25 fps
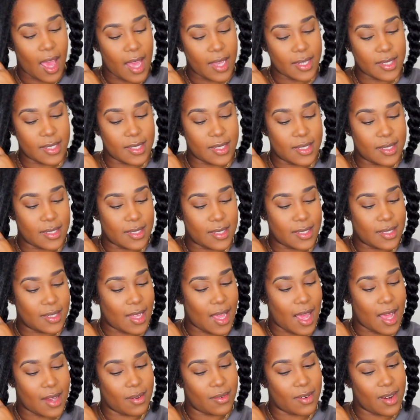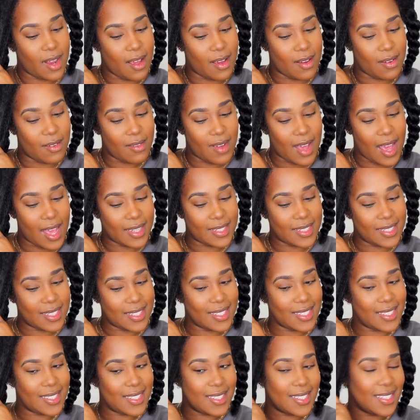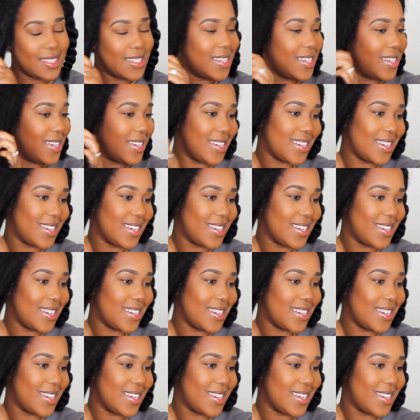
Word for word: I just, I don't know, I just,